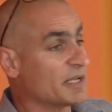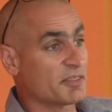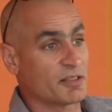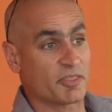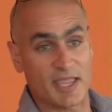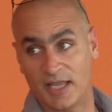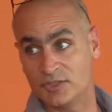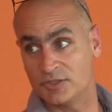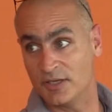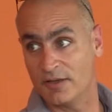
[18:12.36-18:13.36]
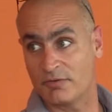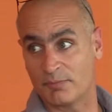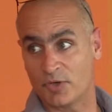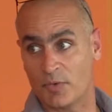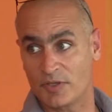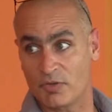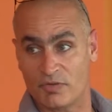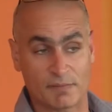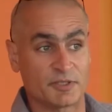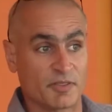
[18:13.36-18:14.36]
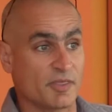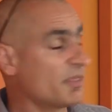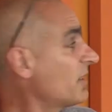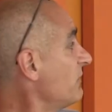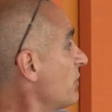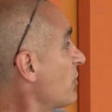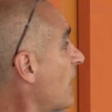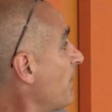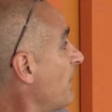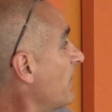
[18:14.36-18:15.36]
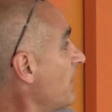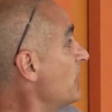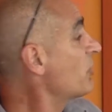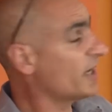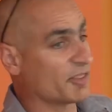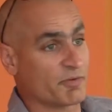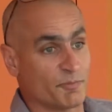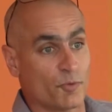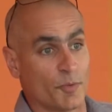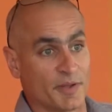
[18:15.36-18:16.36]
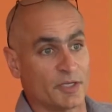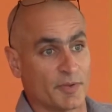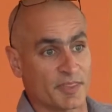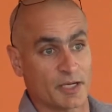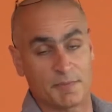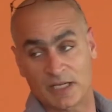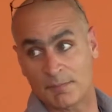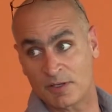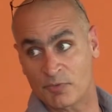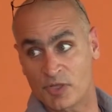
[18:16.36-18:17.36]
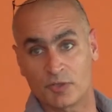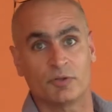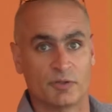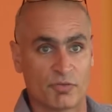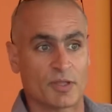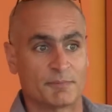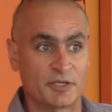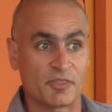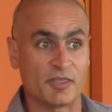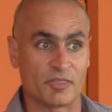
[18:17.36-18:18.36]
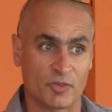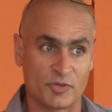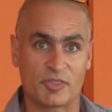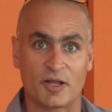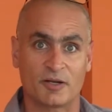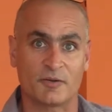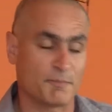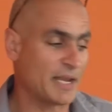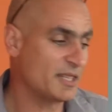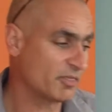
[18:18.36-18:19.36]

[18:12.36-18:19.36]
blood cell stage from growing, you stop the disease. If you stop gametocytes from forming, the ones that get picked up by a mosquito, you've stopped the disease. So these are many